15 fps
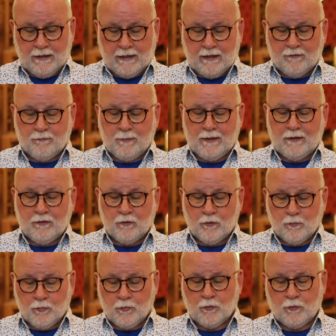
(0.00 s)
have been
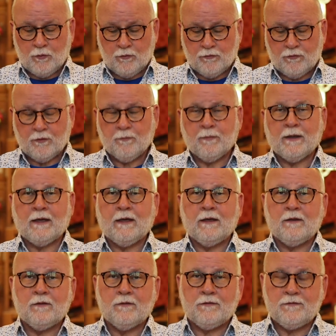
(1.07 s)
approved
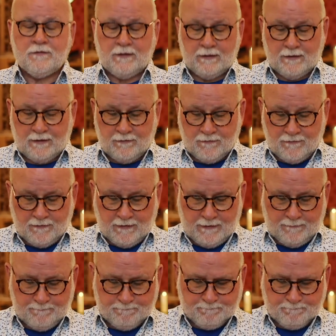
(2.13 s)
by the CDC.